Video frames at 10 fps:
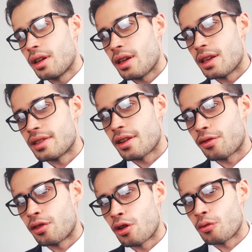as if
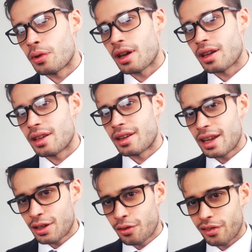they're my
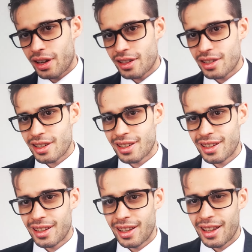native friends,
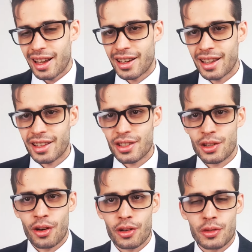and I
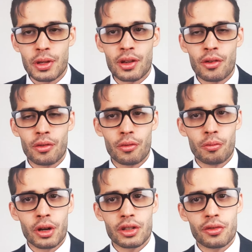start speaking
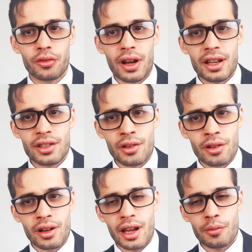much faster
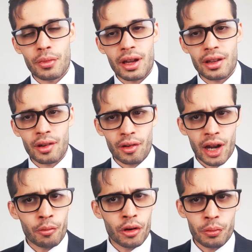and my
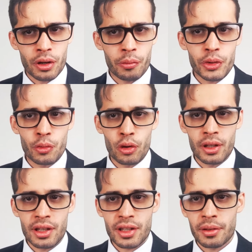grammar becomes more
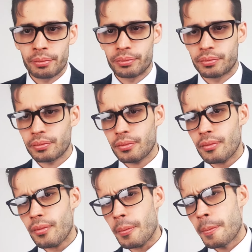lazy.
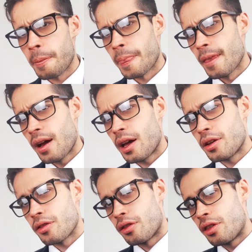And
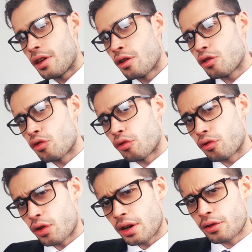they're
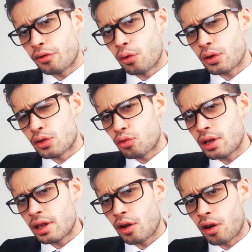trying to focus
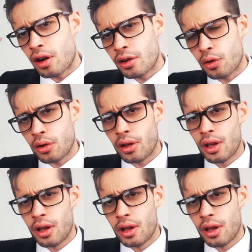really hard on